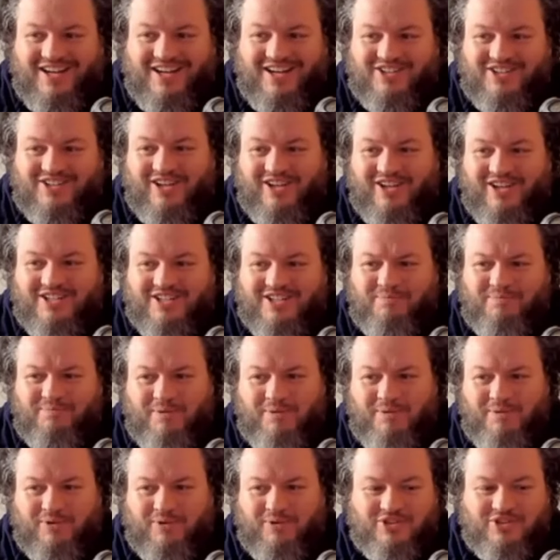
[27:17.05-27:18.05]
So there's
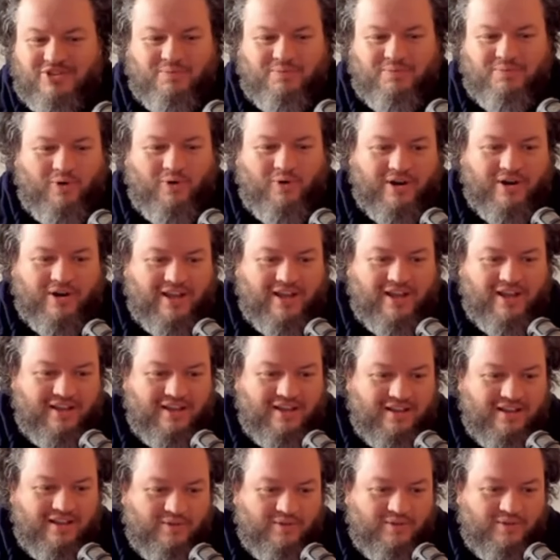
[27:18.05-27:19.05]
people supporting